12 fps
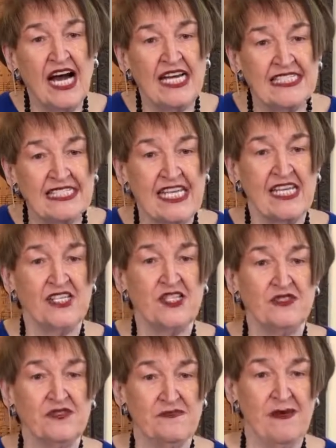Isaiah
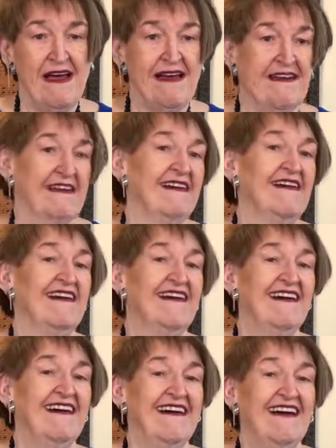goes back.
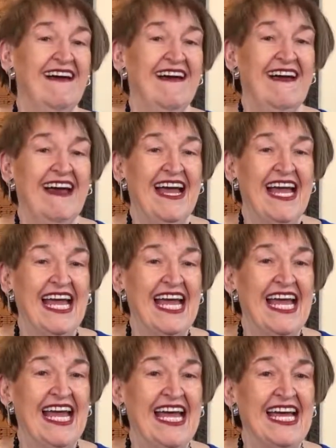
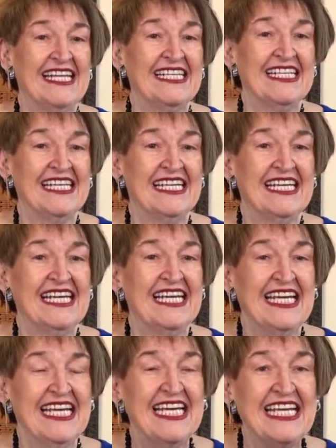And
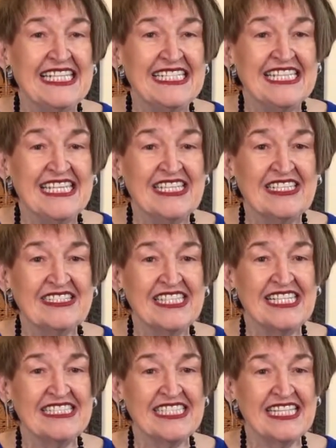he tells
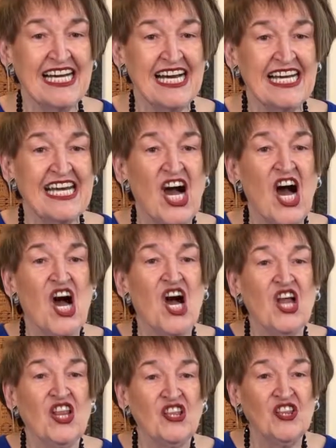Hezekiah,
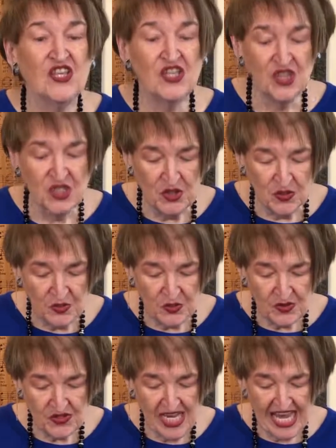the
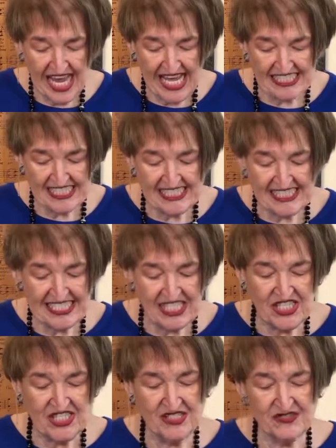Lord has
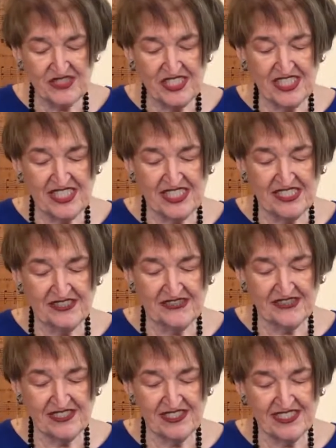seen your
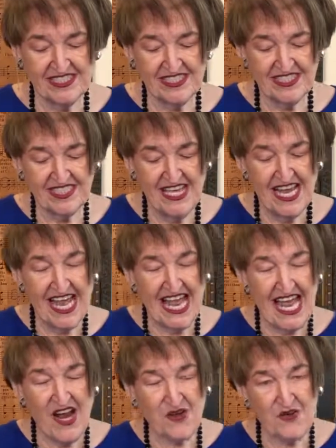tears,
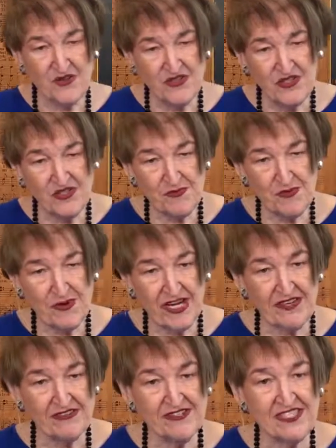heard your
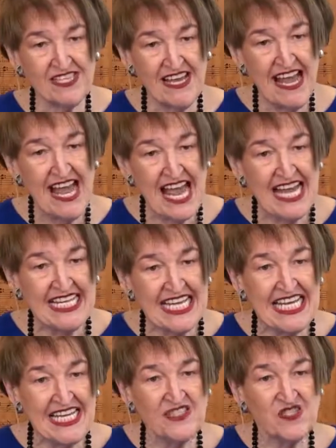prayers, and
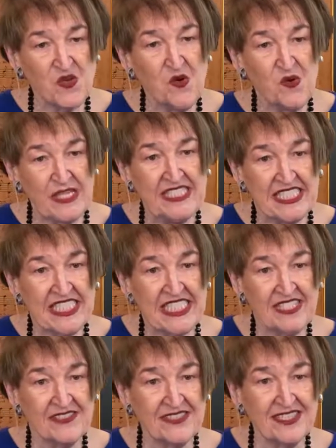he is going to
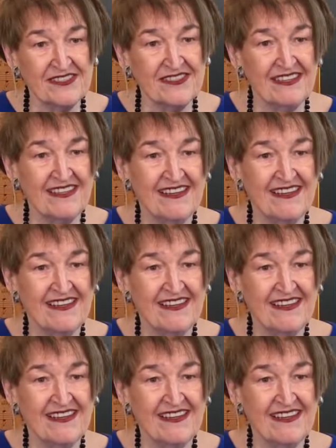heal you.